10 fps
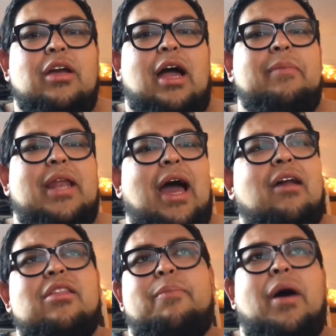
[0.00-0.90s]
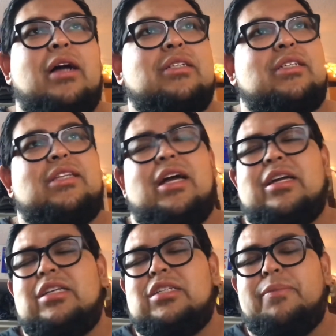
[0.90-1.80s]
I mean, out of the box, it's not
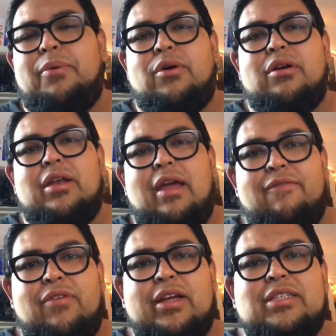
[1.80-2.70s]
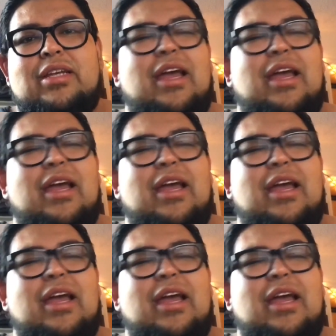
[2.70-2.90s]
going to support Netflix.